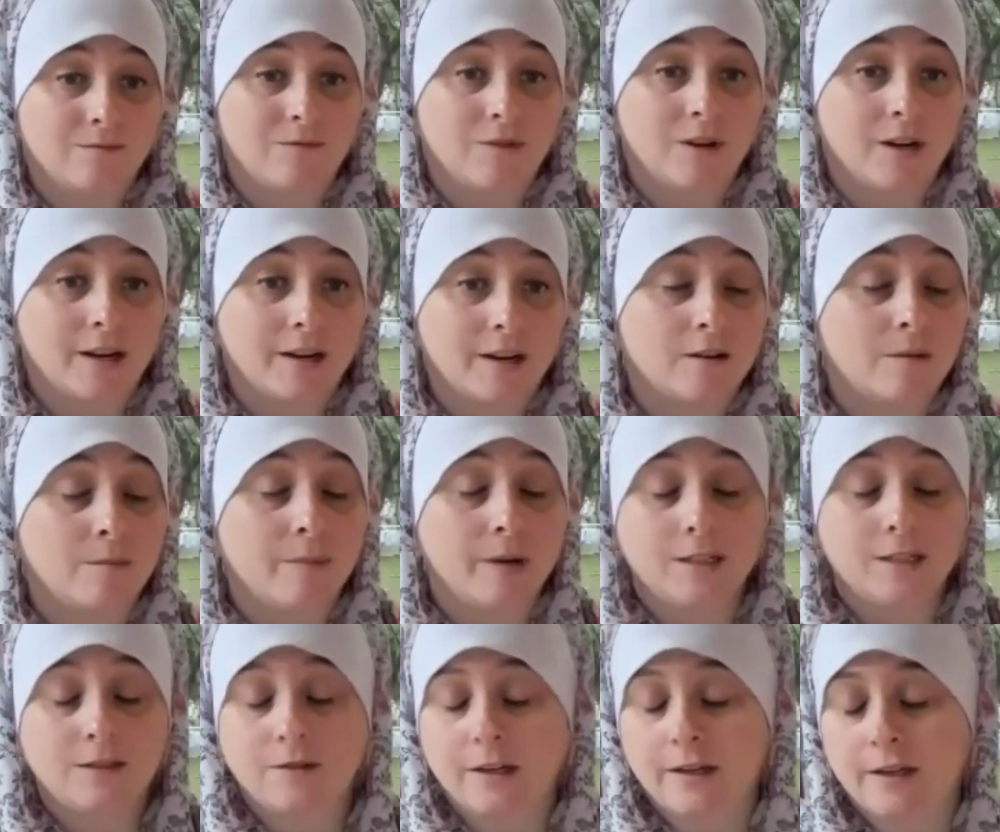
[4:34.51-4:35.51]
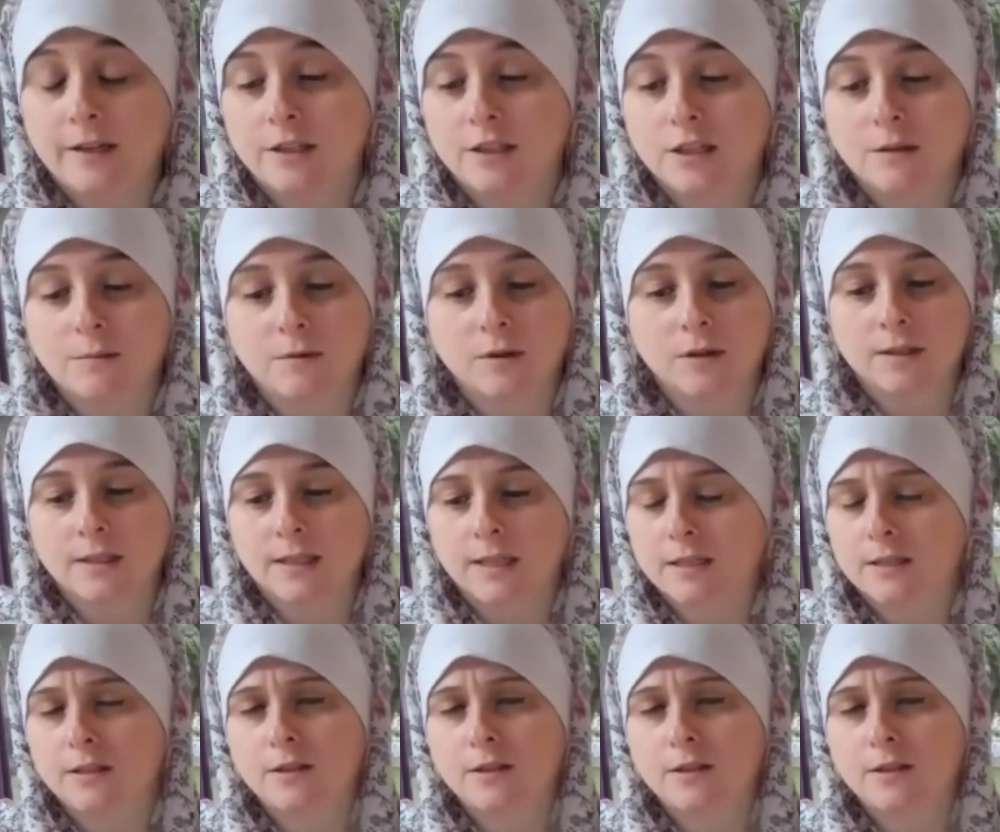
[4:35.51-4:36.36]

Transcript: Right, her best friend Ninshubur says,